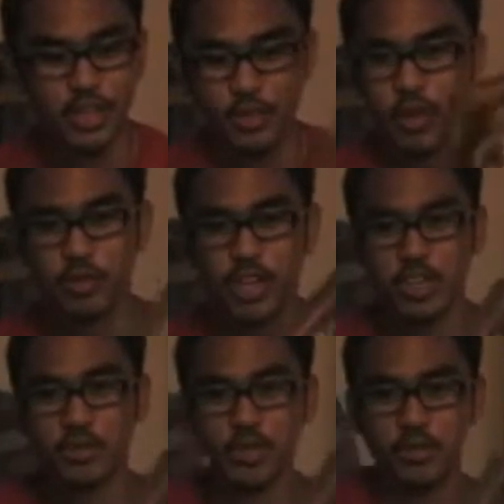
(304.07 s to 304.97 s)
the Riff
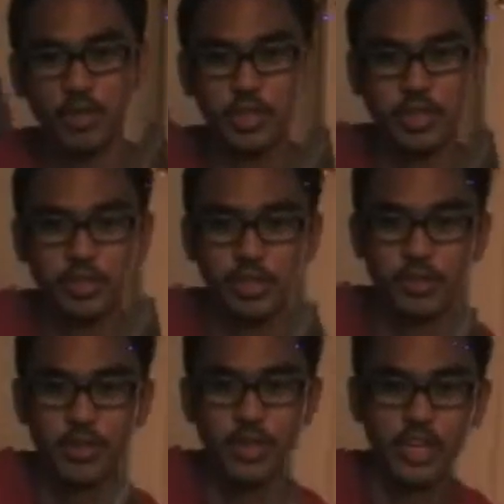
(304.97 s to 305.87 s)
Tracks version is really
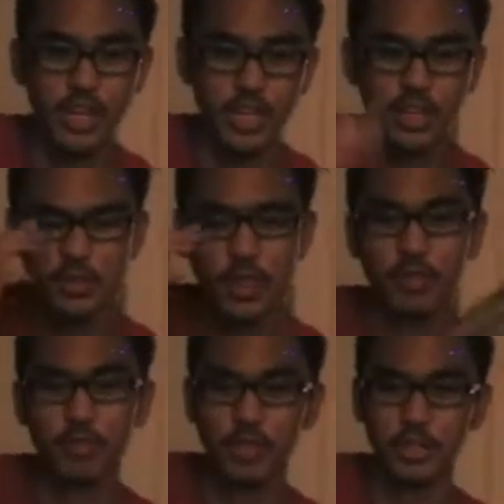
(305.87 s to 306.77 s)
funny. And if you
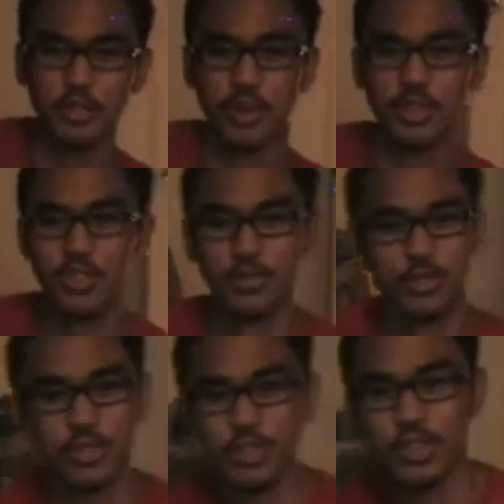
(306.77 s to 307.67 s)
have a bunch of friends
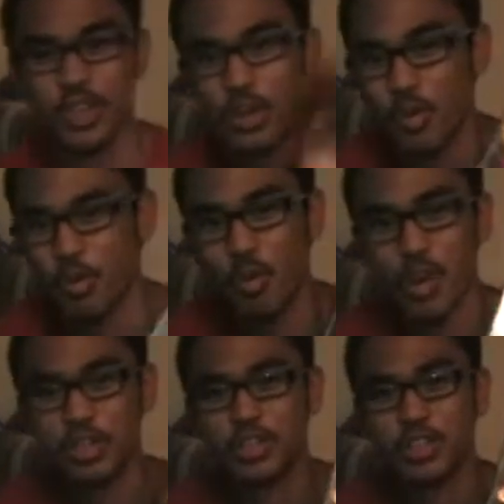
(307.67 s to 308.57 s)
over, just
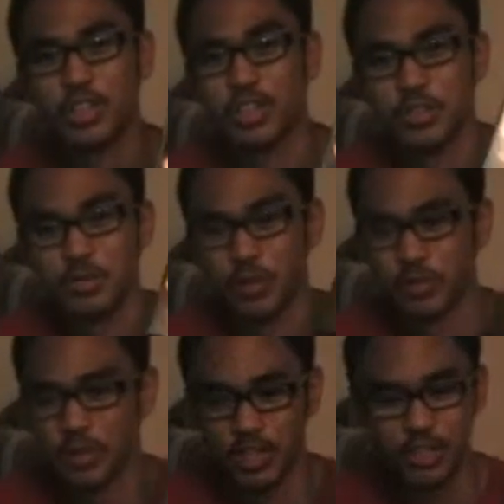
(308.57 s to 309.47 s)
watch it
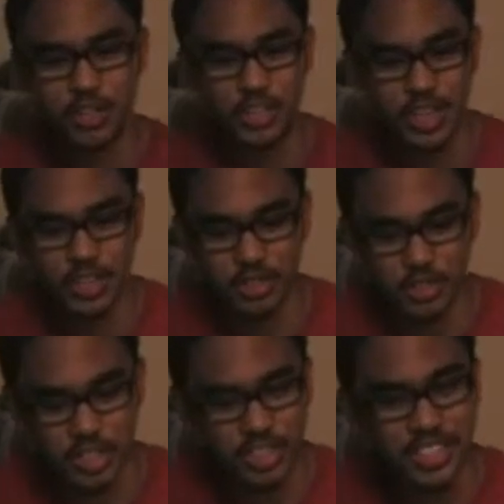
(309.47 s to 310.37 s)
for Nicolas Cage
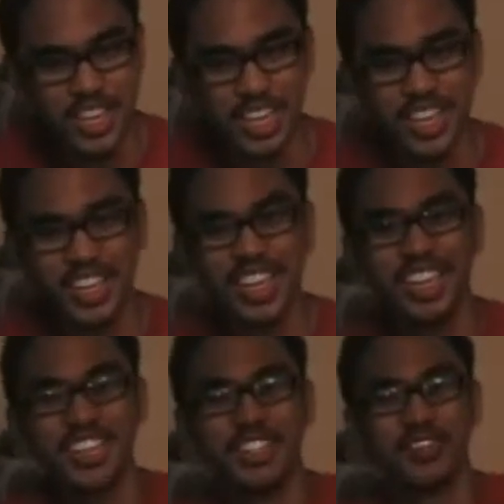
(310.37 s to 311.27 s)
in it, because
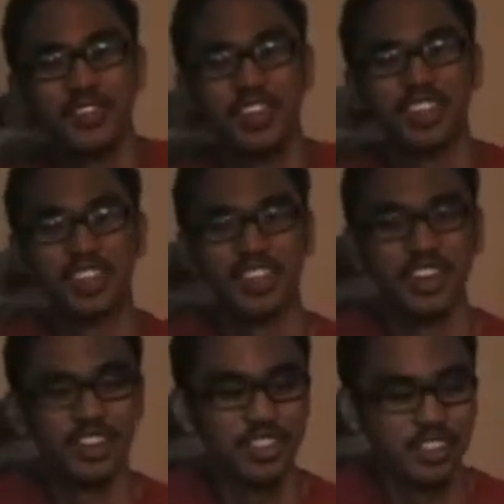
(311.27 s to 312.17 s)
he's freaking
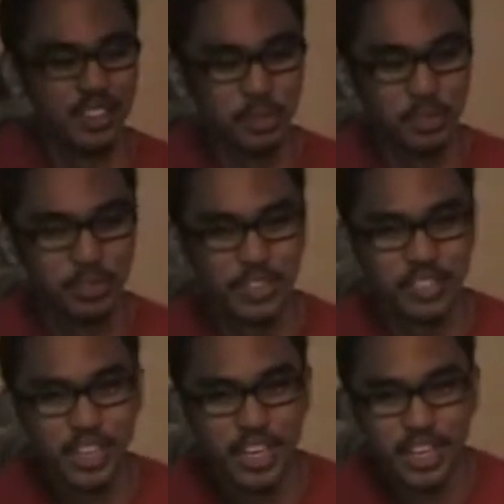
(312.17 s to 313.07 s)
hilarious in this movie.
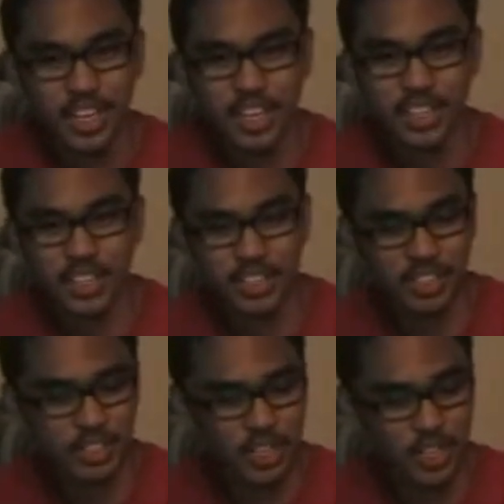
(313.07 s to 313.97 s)
Just it's
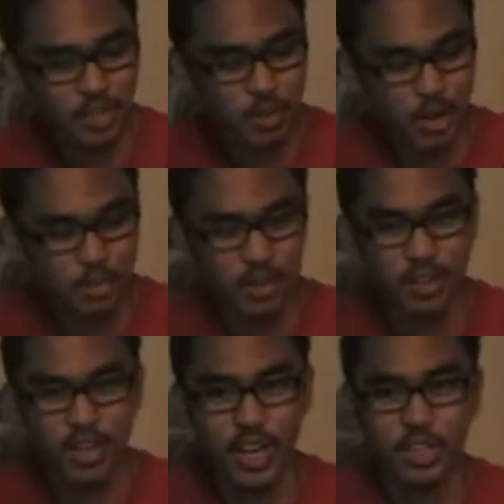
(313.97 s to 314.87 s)
Nicolas Cage bopping
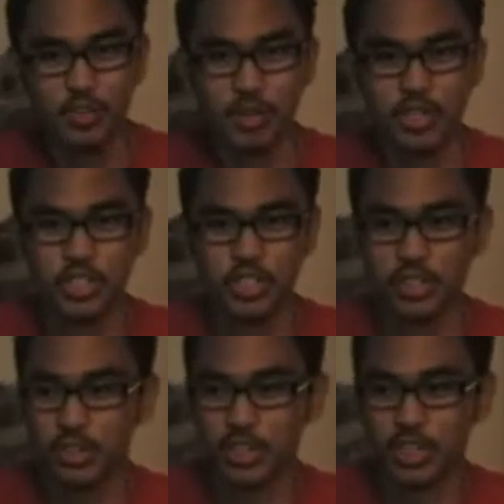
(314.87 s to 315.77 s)
around the island punching
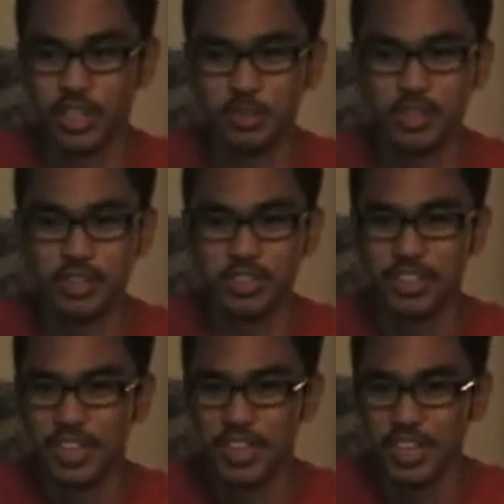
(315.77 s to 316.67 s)
hippies,
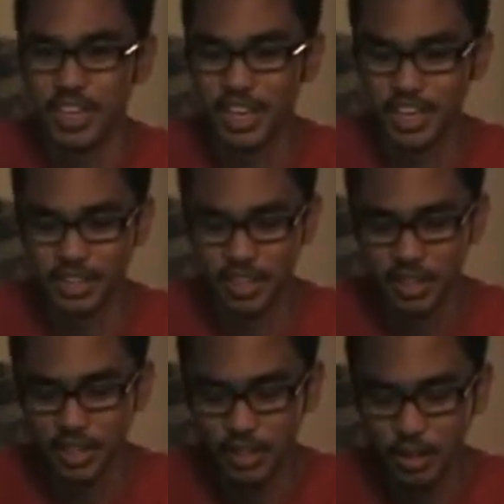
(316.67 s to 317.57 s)
and
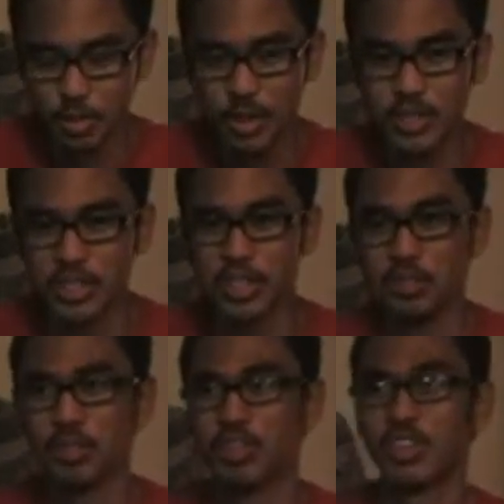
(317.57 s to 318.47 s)
there's one scene
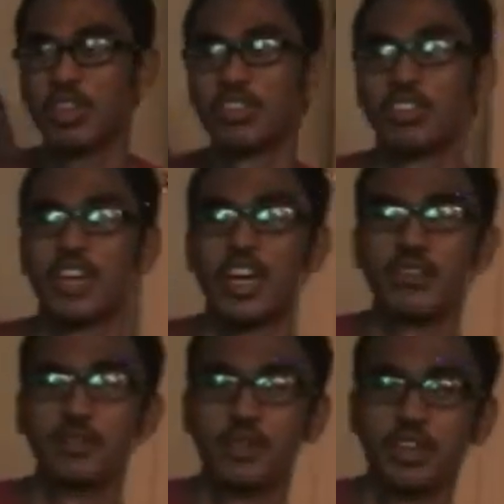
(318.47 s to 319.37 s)
in particular that
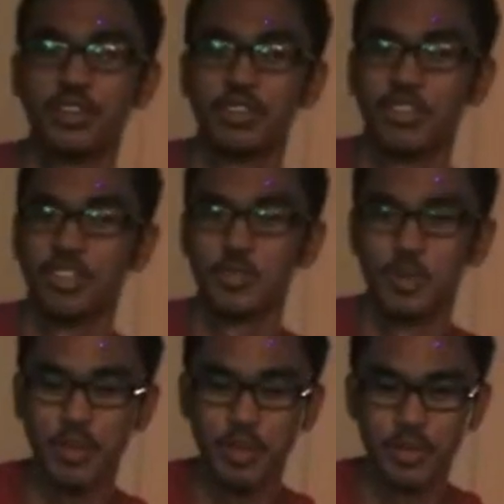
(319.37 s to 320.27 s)
everyone just
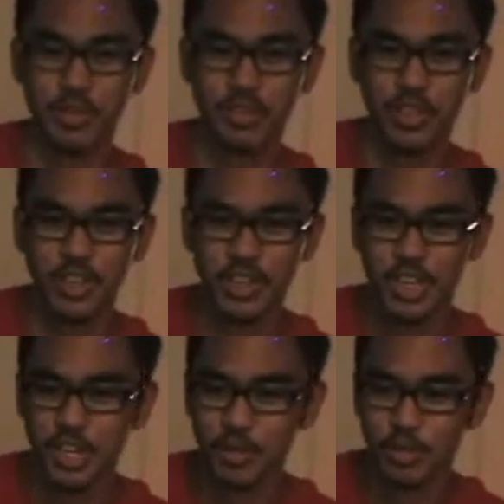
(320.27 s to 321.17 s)
remembers, like
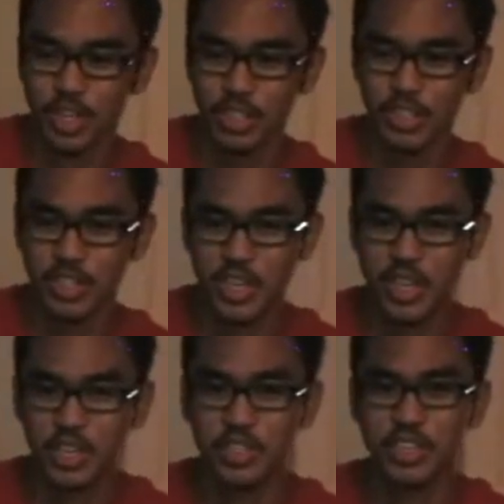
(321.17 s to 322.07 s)
where Nicolas
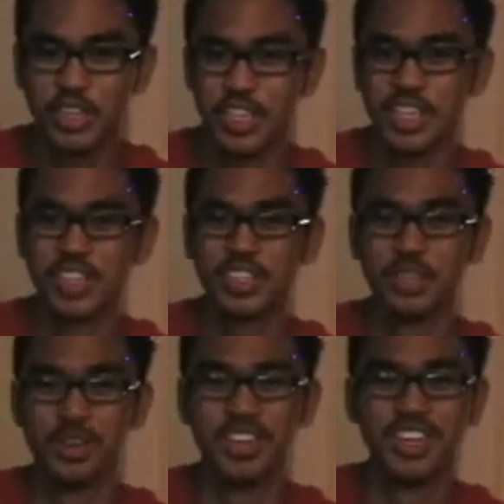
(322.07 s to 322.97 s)
Cage he gets
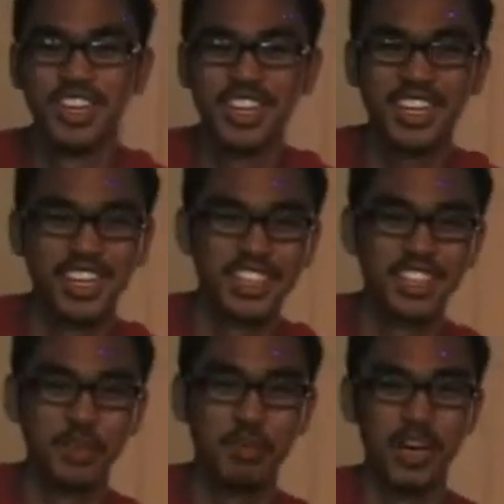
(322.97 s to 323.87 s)
in a
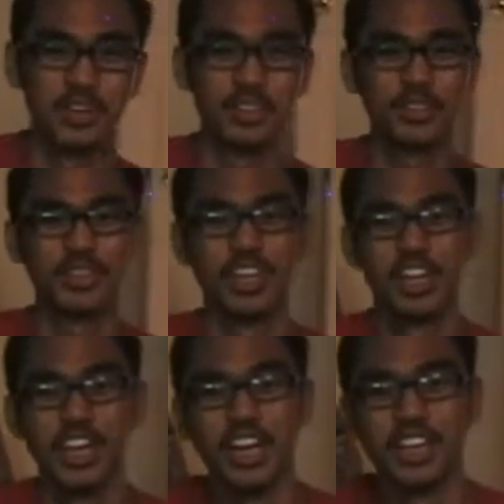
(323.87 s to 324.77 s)
bear suit
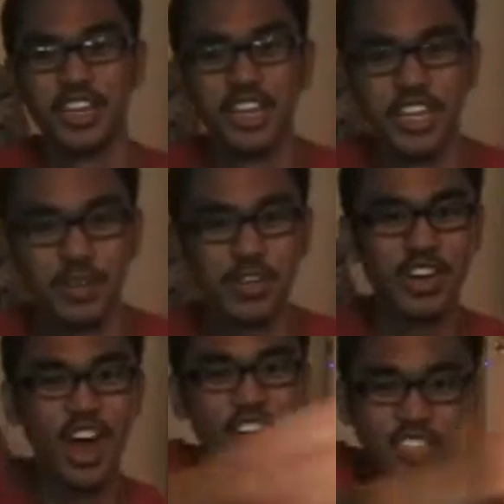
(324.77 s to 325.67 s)
and he
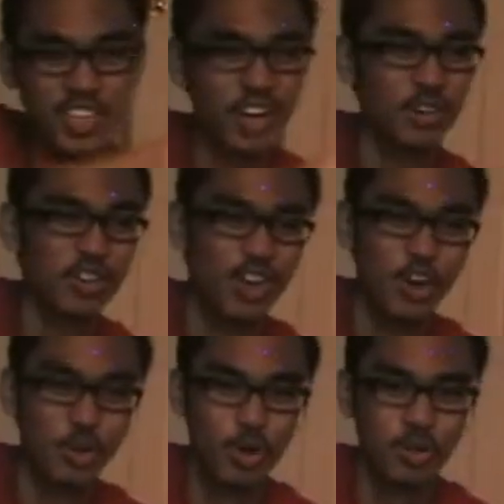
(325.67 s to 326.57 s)
knocks out
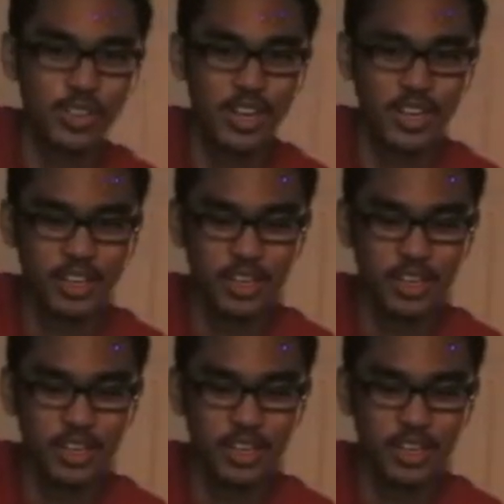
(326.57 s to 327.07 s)
a woman.